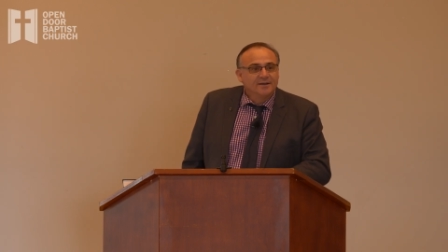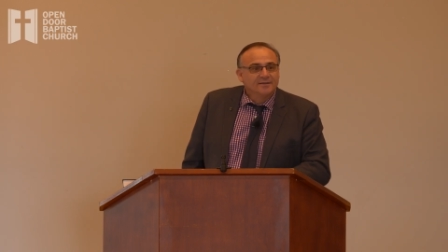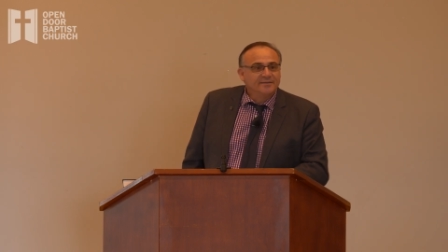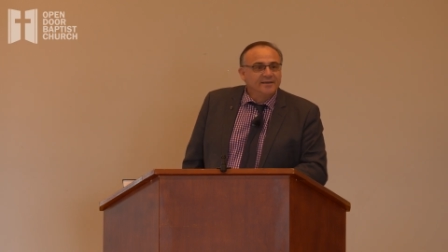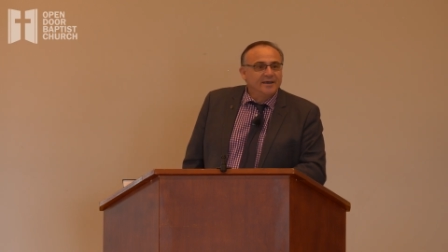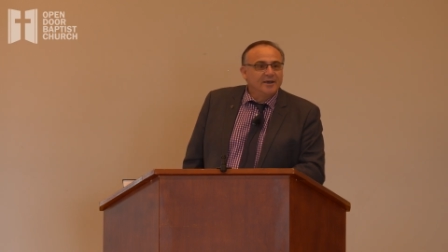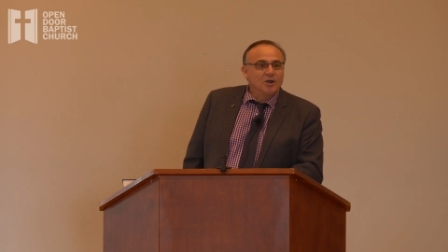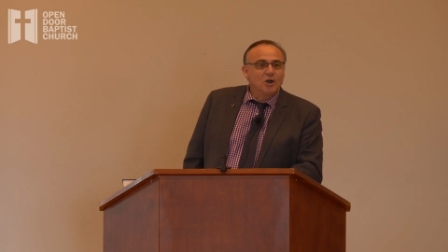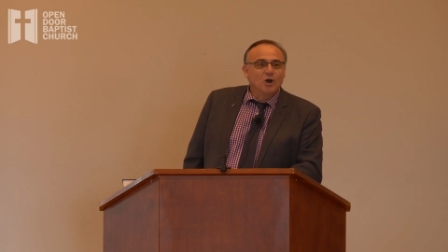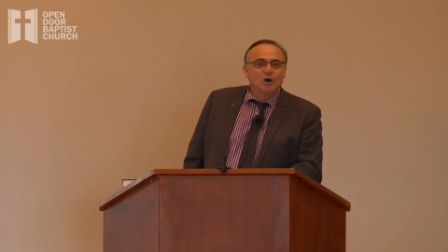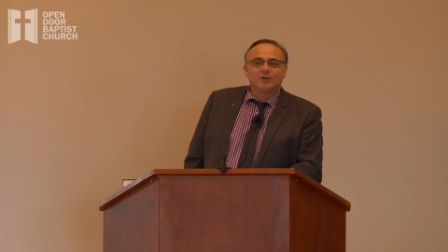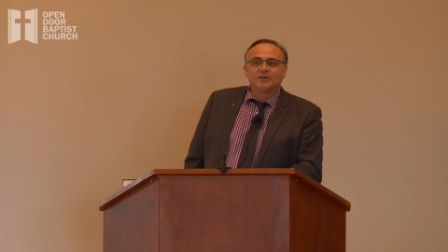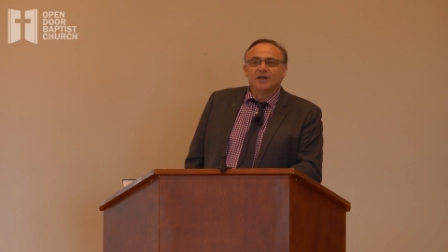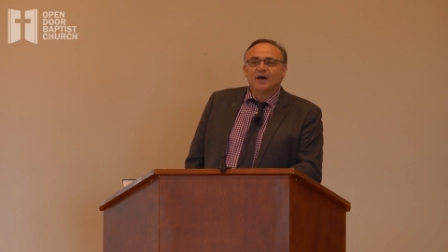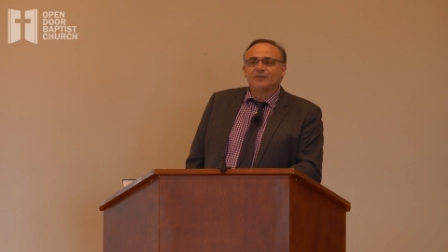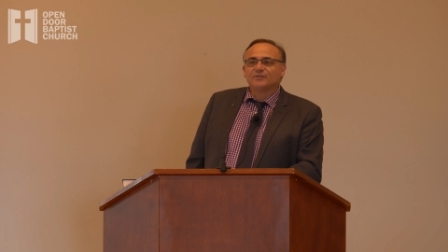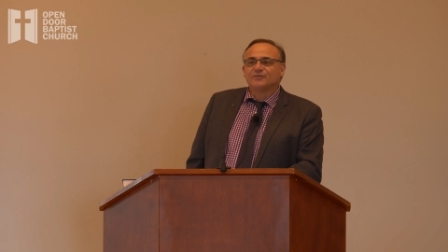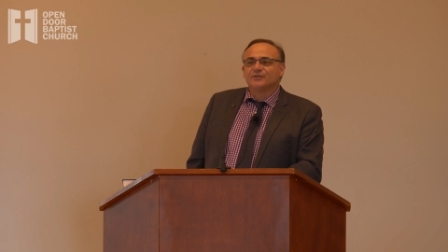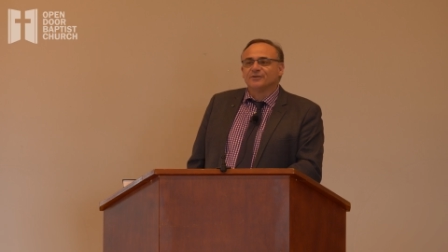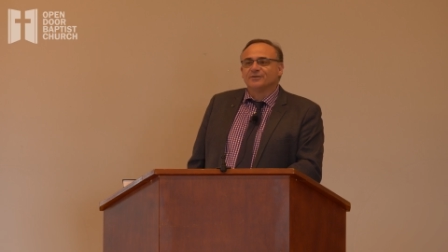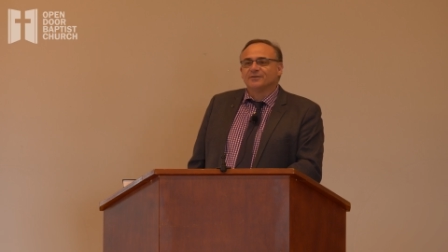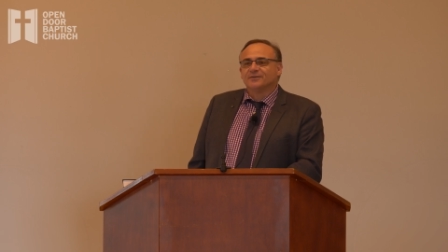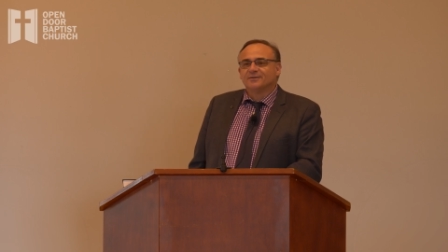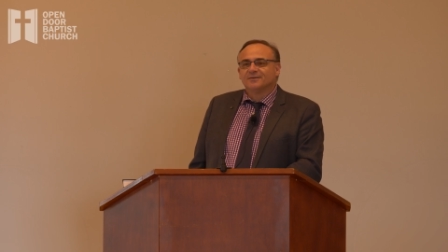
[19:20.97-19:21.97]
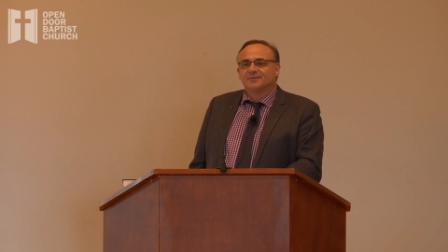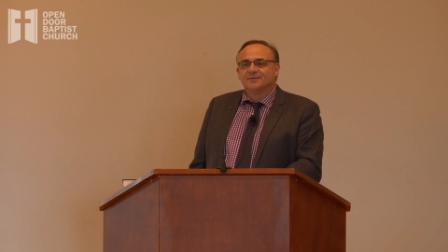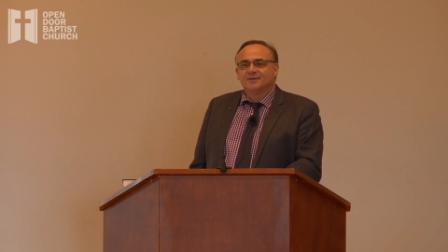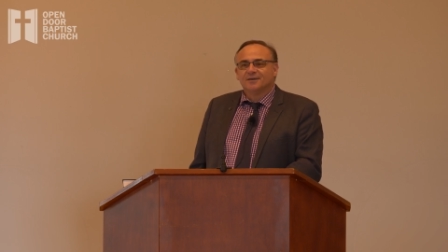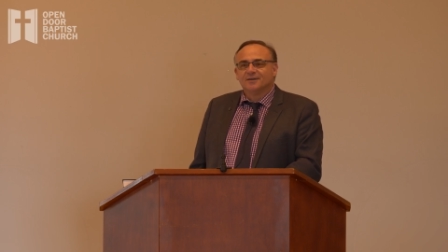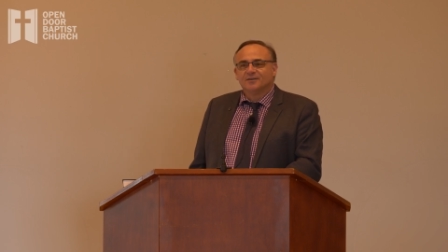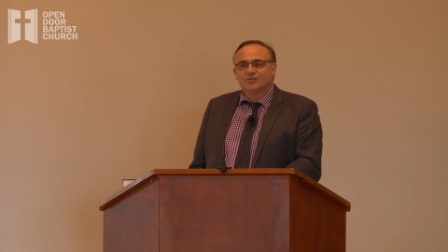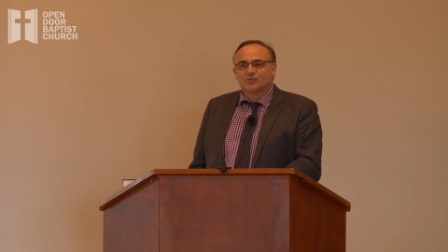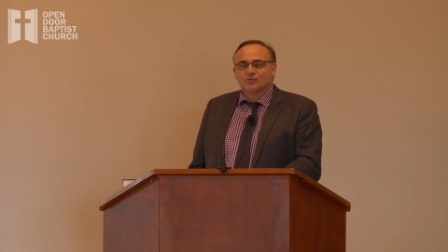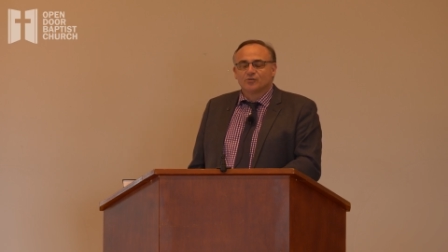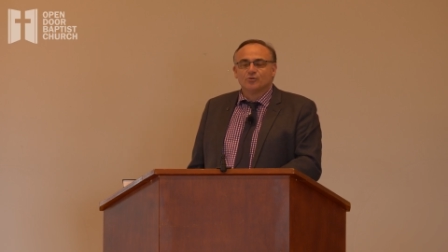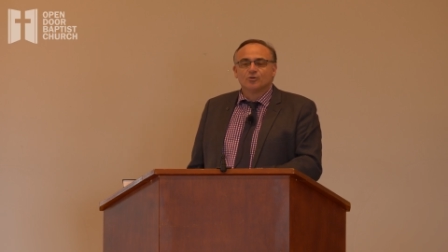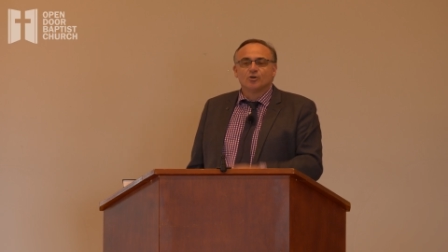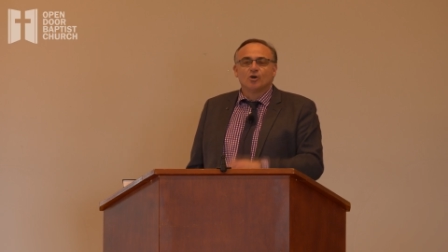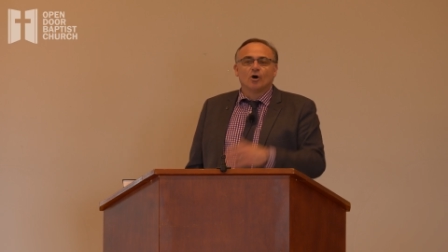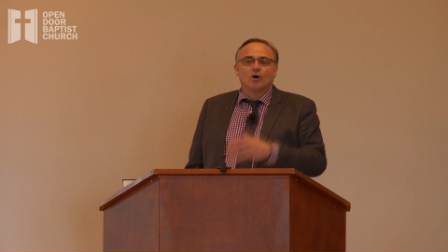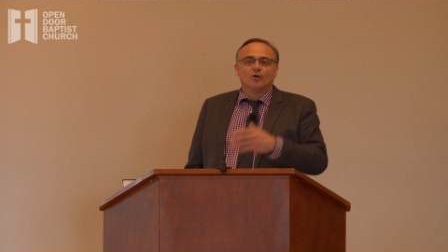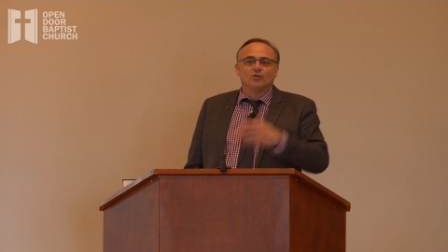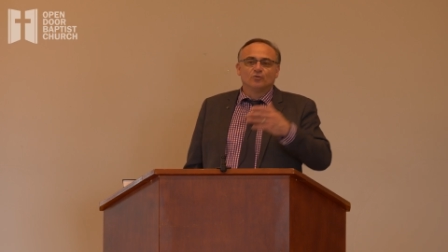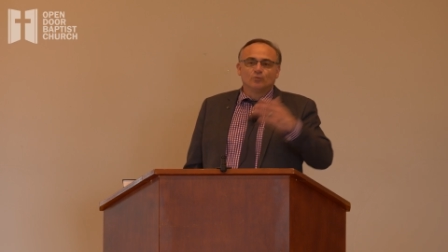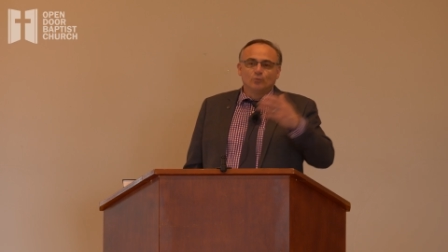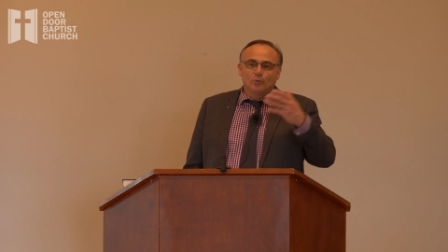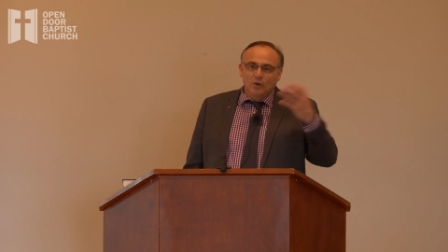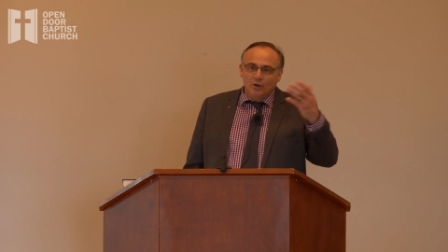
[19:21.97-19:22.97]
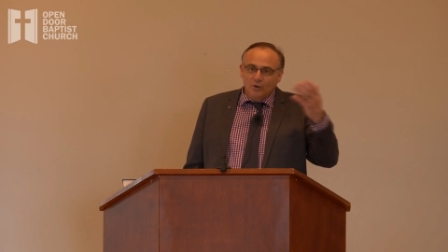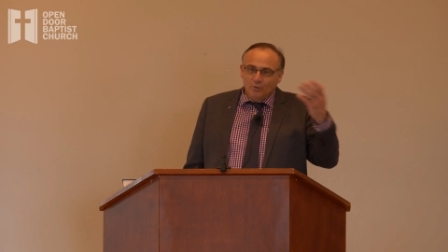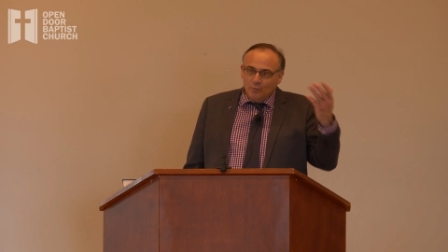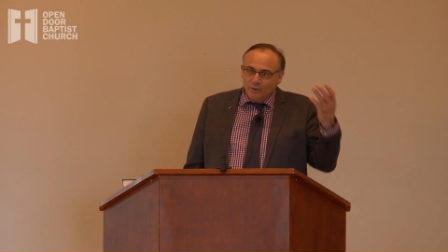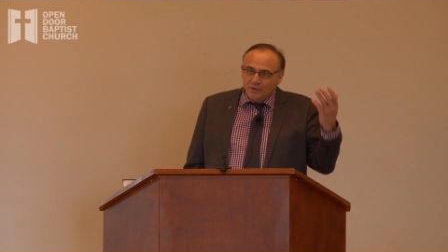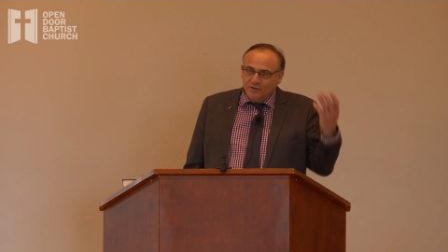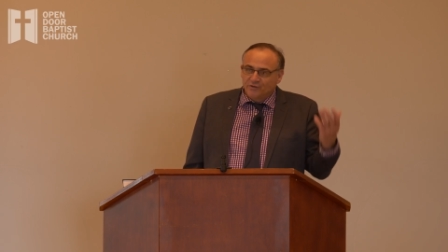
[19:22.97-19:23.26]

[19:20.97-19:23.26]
That's how God does it. It's through God's word